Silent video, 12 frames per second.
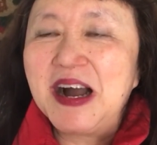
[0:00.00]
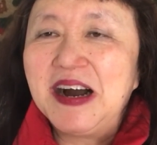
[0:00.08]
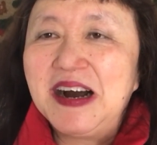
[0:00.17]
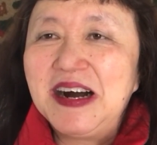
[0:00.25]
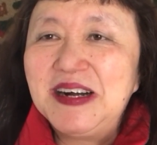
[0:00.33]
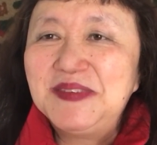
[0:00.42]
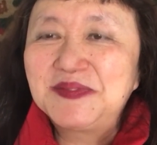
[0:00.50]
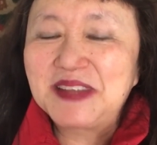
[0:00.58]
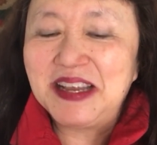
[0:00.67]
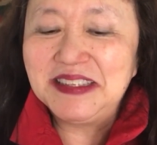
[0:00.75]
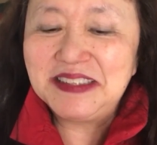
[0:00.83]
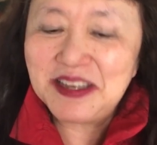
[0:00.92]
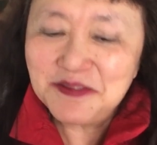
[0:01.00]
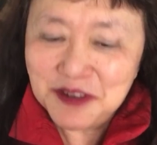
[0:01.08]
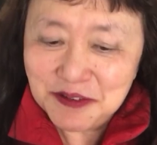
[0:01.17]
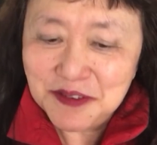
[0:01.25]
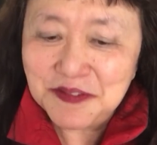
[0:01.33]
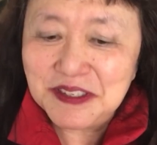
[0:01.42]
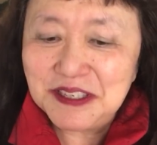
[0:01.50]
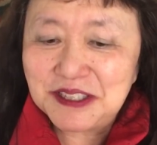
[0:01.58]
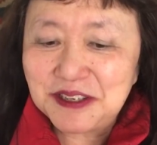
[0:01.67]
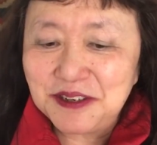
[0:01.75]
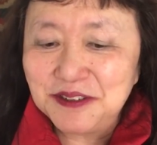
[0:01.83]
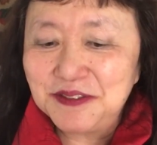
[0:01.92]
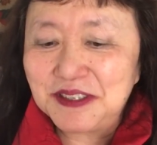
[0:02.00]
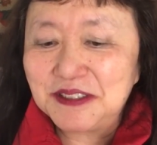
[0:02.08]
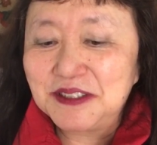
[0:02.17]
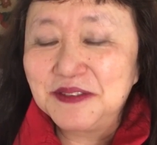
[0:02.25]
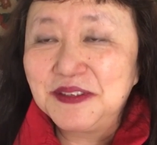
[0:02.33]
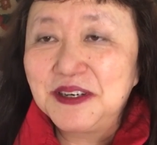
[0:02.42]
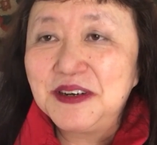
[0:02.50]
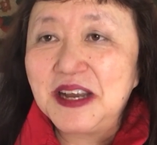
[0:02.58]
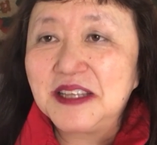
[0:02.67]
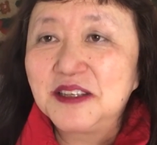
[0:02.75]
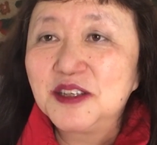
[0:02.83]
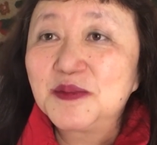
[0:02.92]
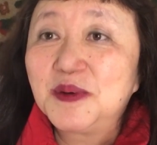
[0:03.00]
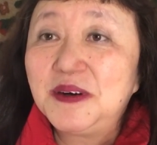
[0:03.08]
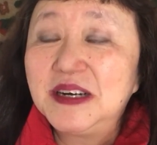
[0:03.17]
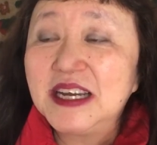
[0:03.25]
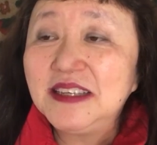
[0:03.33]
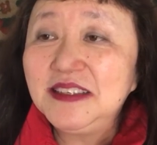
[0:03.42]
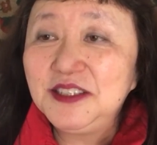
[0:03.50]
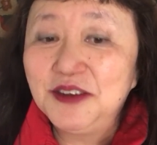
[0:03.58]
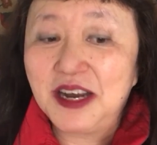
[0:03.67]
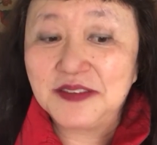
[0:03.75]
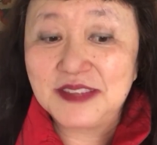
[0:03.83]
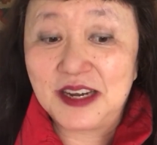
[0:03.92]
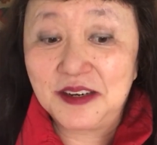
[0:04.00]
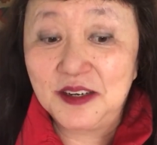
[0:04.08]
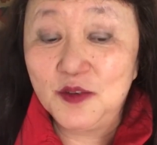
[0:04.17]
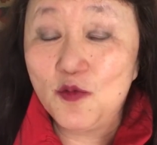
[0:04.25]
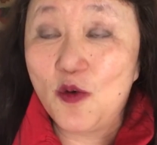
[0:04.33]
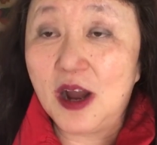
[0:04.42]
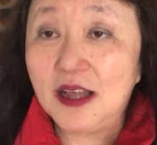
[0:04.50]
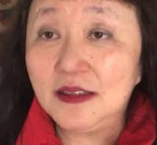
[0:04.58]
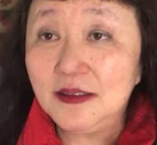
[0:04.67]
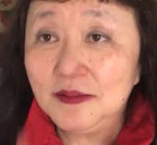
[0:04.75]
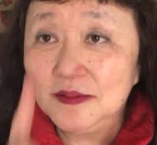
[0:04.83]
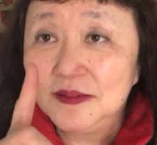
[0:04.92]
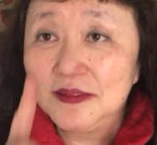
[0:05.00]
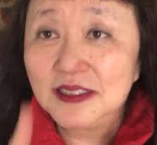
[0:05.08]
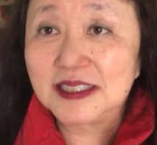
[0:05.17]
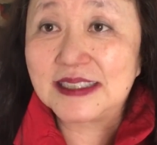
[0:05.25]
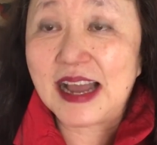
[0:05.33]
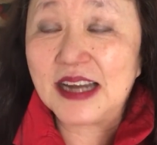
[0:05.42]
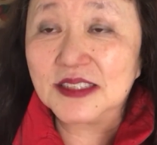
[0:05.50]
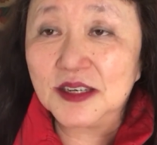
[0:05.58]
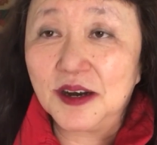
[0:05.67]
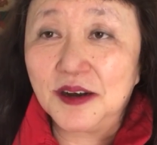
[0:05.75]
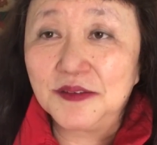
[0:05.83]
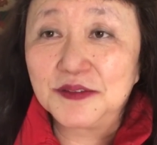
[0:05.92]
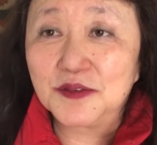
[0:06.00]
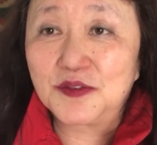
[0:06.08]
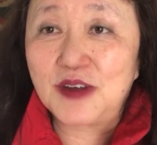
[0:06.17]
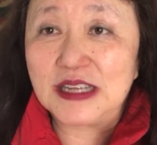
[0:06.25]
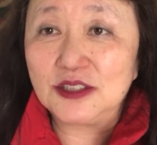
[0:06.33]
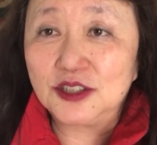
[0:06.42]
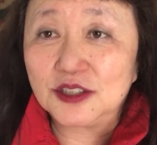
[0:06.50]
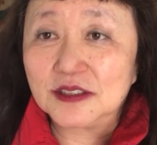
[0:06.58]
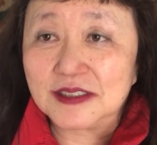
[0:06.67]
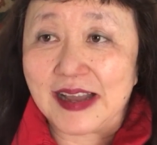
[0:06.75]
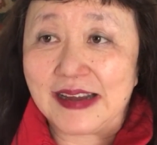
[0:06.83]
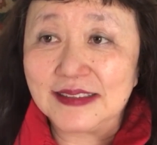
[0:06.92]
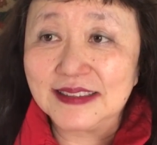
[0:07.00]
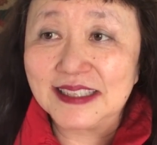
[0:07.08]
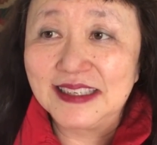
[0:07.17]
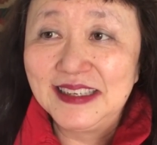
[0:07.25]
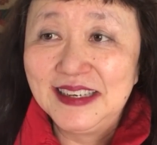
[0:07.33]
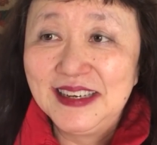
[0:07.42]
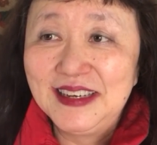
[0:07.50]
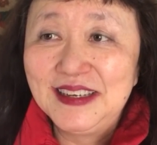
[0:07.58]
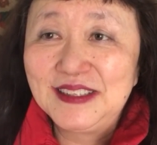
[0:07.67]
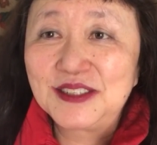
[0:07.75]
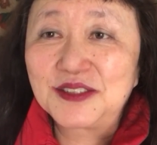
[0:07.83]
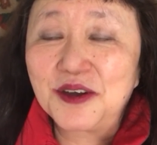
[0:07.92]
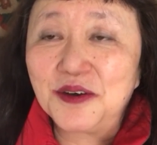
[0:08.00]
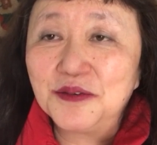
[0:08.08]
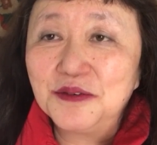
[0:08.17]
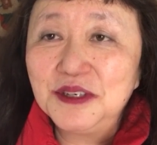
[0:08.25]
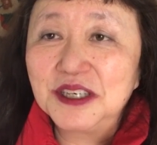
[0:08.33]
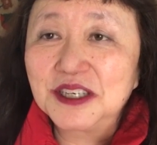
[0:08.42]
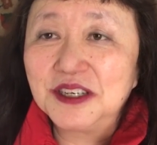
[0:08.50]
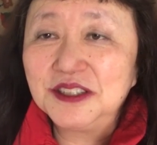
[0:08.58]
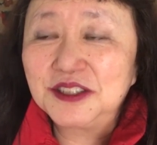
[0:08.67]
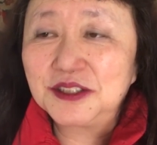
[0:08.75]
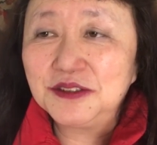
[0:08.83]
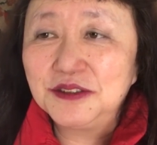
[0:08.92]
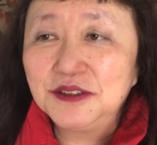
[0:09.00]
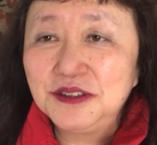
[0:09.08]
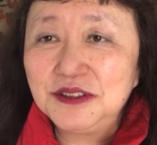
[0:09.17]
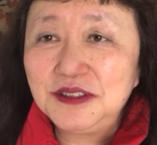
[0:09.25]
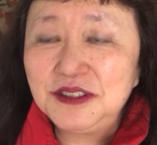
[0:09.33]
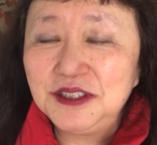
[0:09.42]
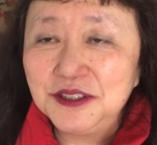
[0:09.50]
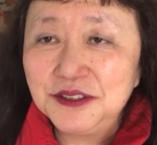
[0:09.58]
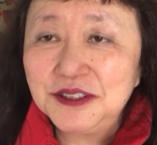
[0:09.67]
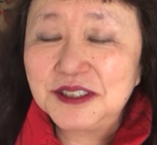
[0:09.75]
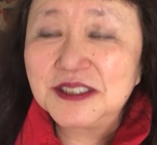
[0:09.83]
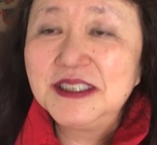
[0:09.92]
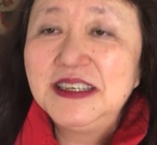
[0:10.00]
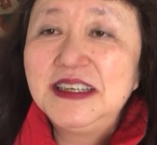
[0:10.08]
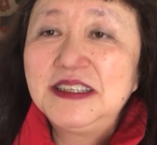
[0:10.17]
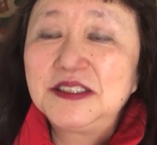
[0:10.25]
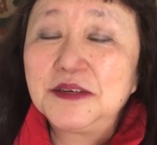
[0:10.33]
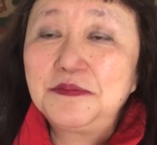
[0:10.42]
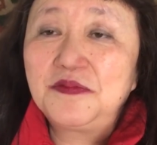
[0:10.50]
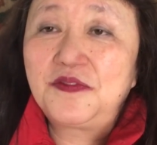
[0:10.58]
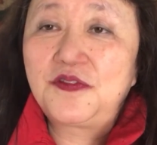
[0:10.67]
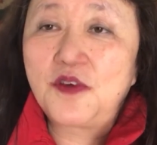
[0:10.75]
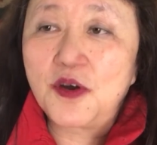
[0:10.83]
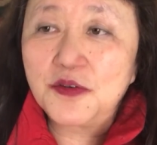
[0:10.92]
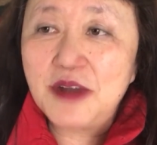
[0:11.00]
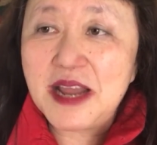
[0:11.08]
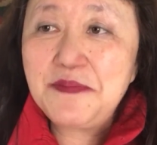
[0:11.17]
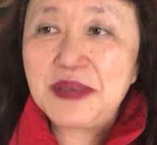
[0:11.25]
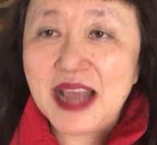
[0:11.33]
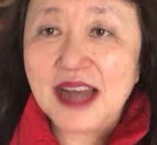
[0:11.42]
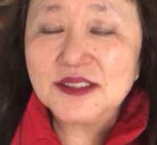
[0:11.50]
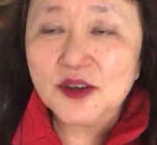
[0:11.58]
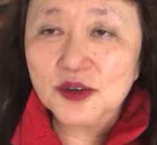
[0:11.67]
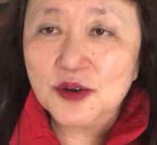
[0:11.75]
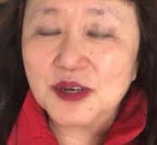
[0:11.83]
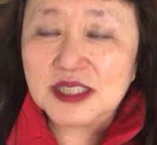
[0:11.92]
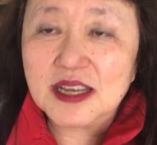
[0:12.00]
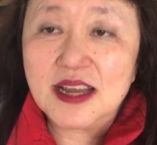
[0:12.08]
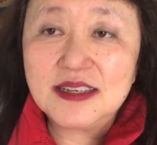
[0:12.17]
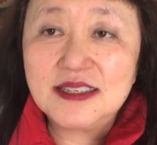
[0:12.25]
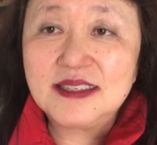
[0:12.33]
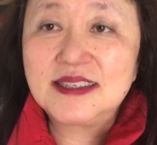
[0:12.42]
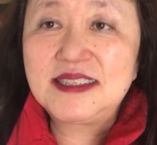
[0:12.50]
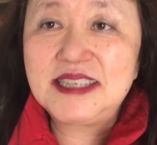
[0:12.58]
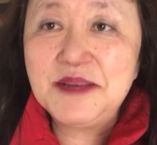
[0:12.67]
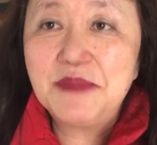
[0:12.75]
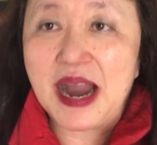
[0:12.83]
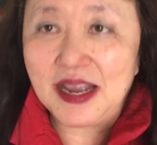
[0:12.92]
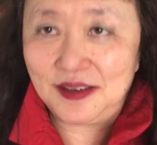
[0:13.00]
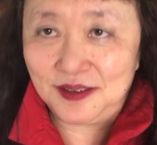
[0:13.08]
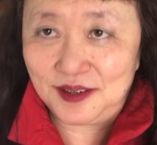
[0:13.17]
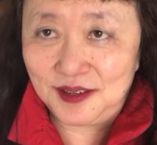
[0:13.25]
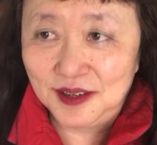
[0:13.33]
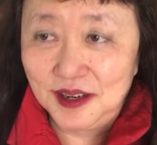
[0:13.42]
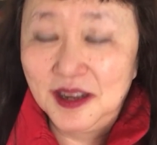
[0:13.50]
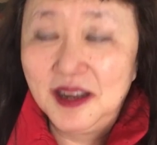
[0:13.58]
And then we will finish the whole festival. At this point, you have not heard one sound of the French sound. So we're going to use the Faure piano quartet in C minor